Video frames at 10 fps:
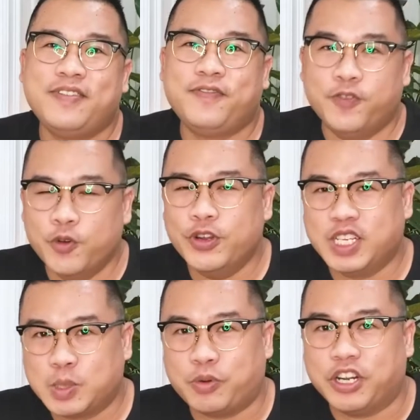food
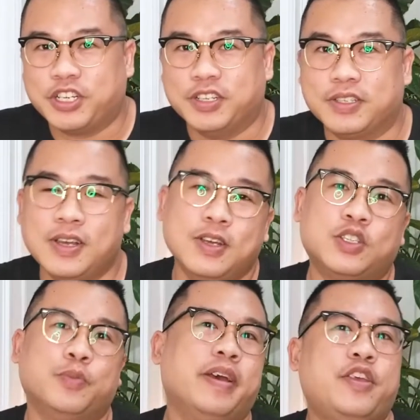expressions
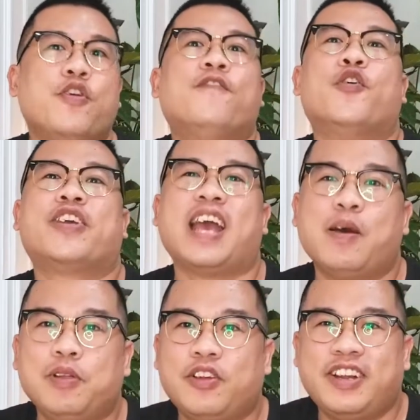to make your
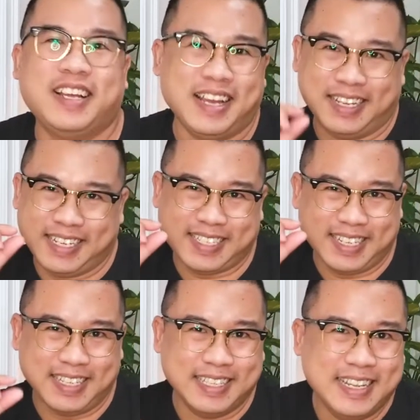vocabulary just a
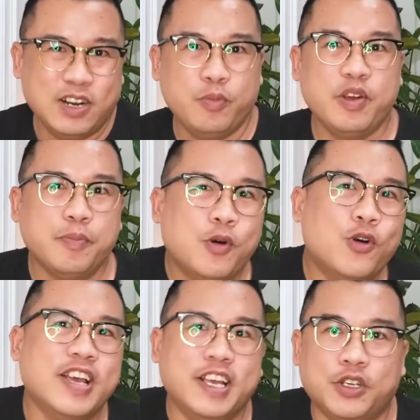little bit
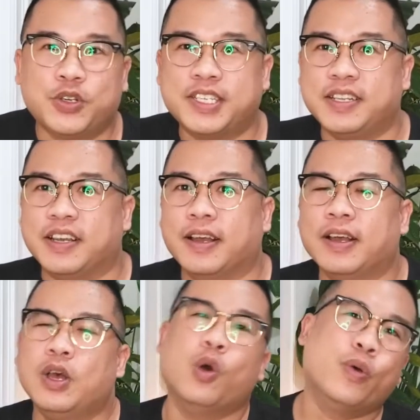more interesting.
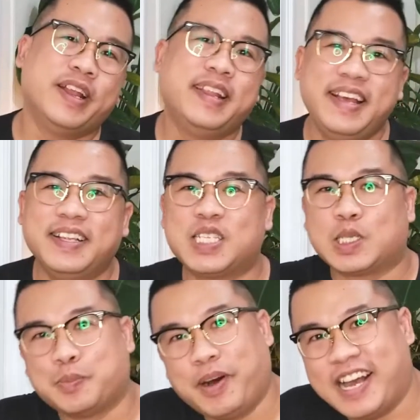We need
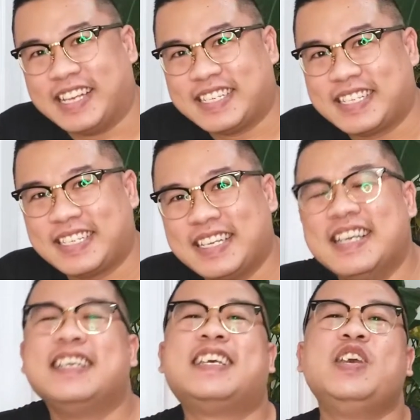spice.
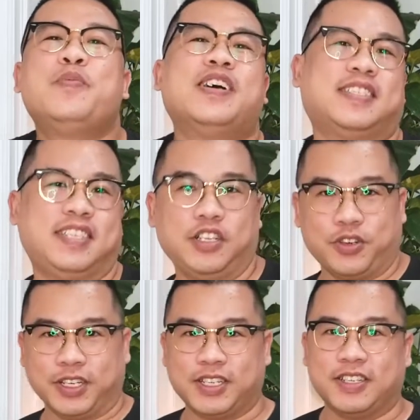Keep us
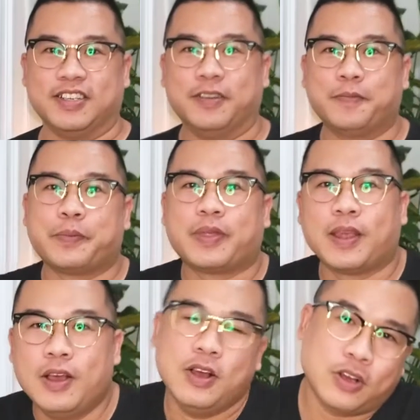interested.
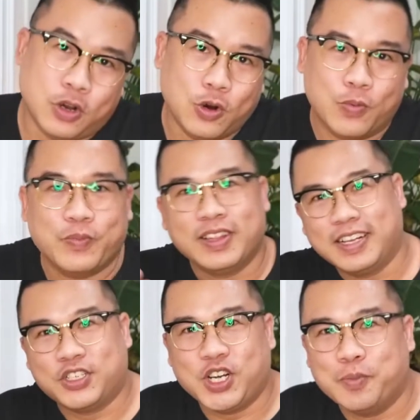Cool,
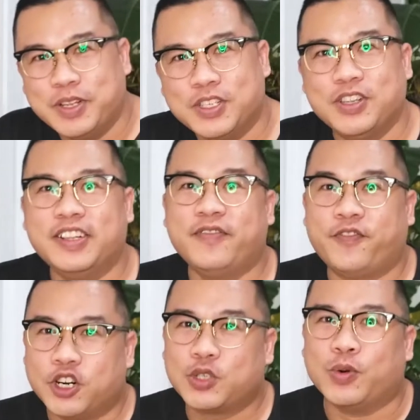let's jump into the
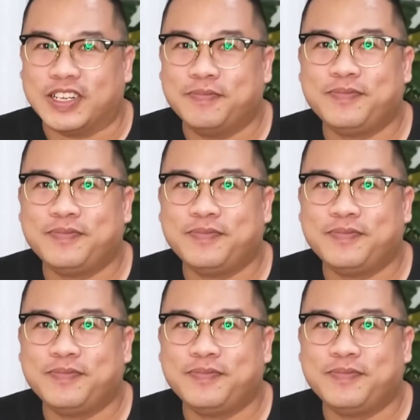first one.